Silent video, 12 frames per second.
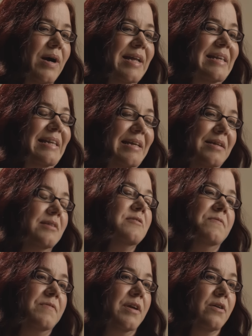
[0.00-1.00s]
I needed
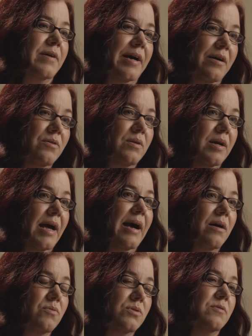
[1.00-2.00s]
to figure out
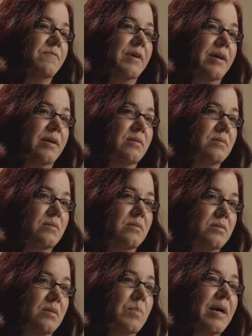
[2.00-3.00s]
how to find
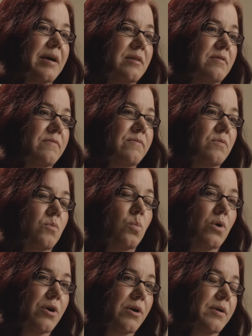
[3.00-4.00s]
some kind of
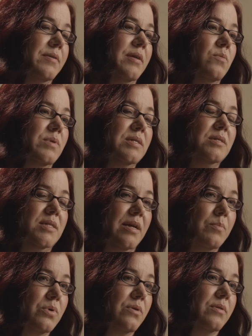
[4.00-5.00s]
work that was
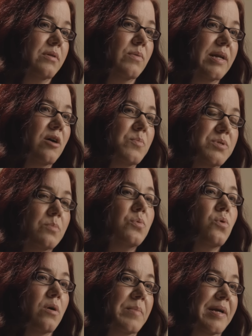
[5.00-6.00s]
stable, that would help
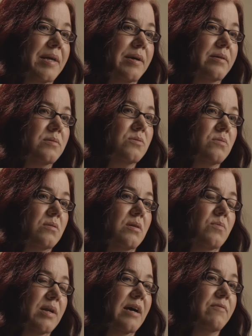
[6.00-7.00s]
support my kids so that
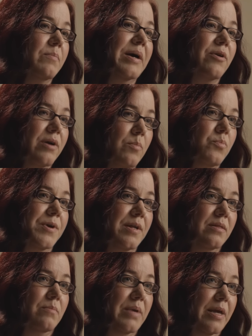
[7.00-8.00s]
they would have a better
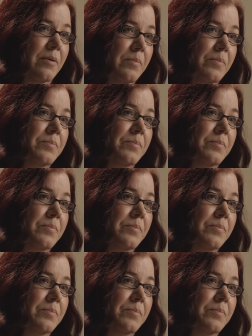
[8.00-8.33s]
upbringing than me.